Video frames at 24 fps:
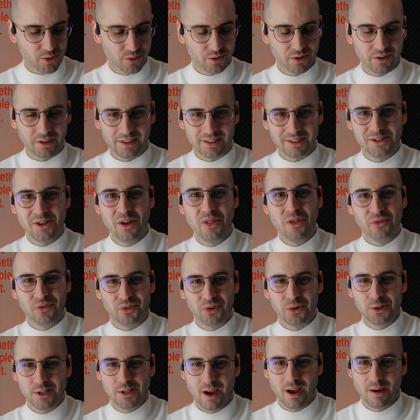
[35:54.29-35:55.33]
It's not the
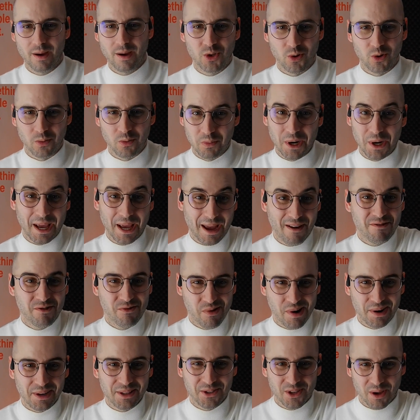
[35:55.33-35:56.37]
first time, but I haven't
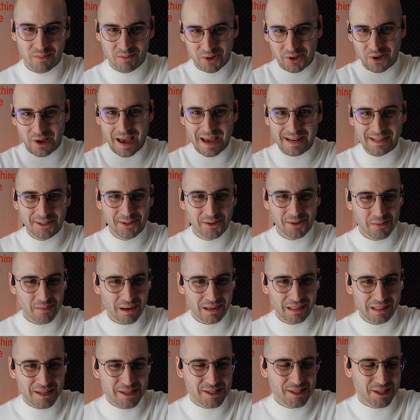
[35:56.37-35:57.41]
read it. So I'm going to add it to my
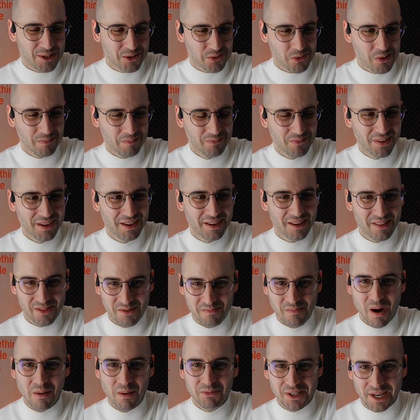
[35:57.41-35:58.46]
list as well. The
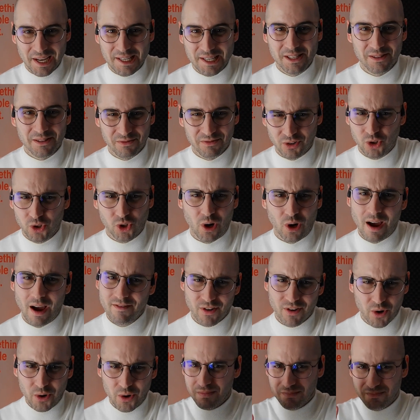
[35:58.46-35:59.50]
mom test, for sure. I've
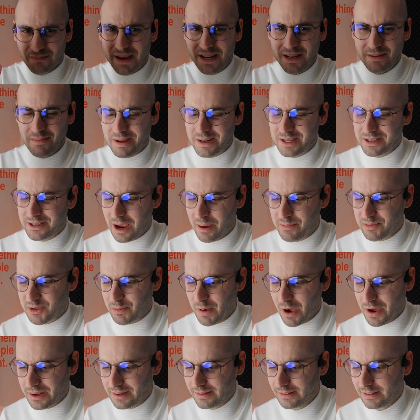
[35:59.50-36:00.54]
heard many, many times
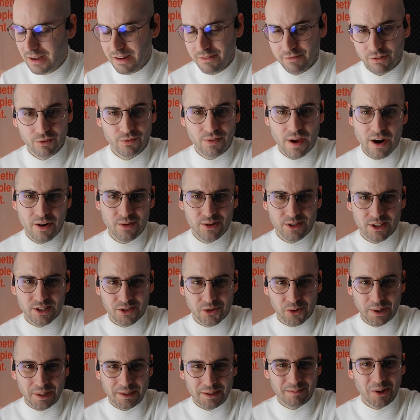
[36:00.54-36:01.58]
about it. For founders, it's
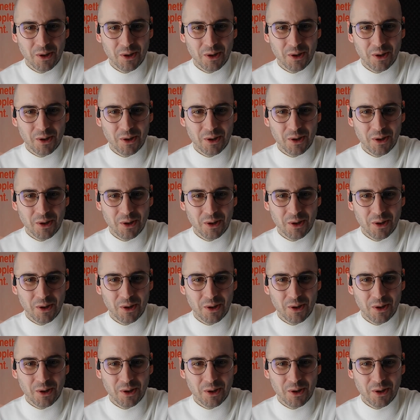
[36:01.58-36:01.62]
great.